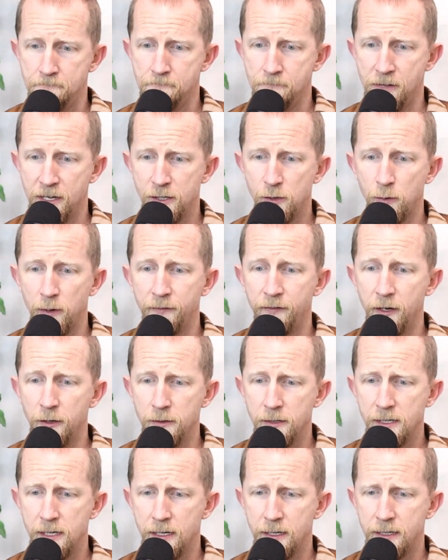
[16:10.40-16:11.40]
this review
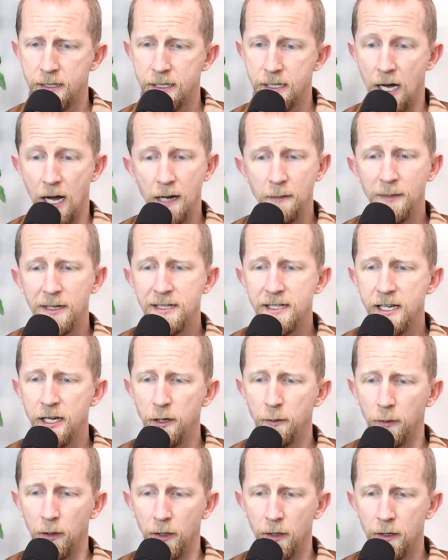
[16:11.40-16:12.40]
said, timeless
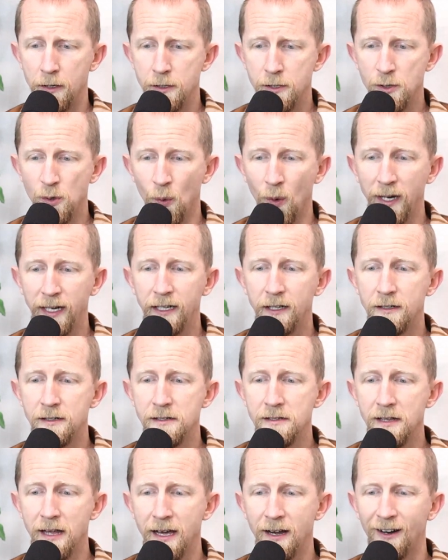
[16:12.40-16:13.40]
humor. 20
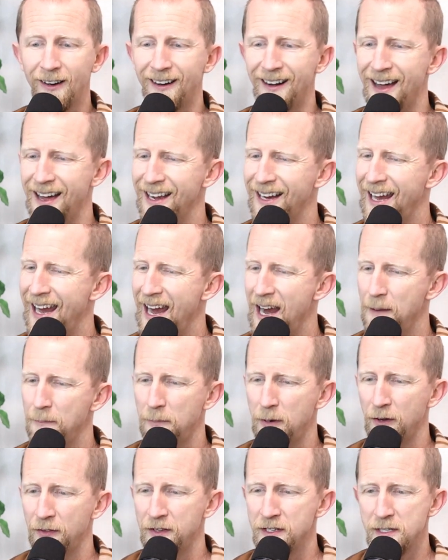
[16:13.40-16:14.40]
years later, and I can't
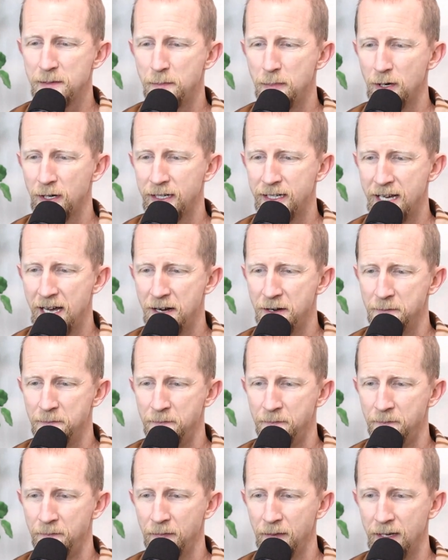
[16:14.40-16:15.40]
put this book down.
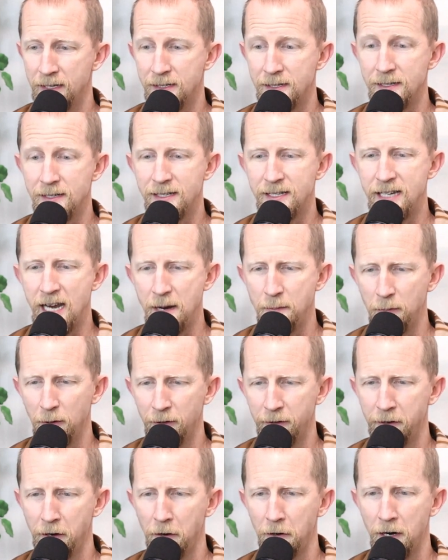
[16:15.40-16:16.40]
It's a
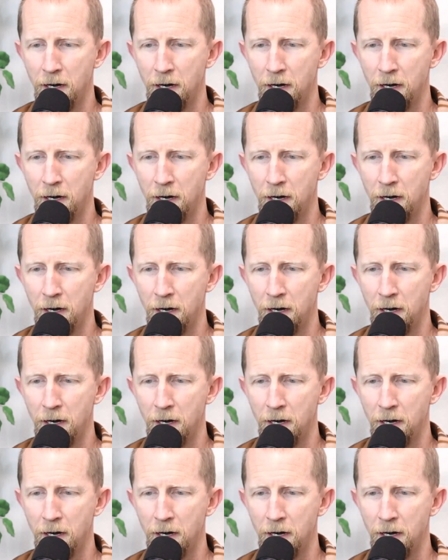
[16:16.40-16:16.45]
staple in our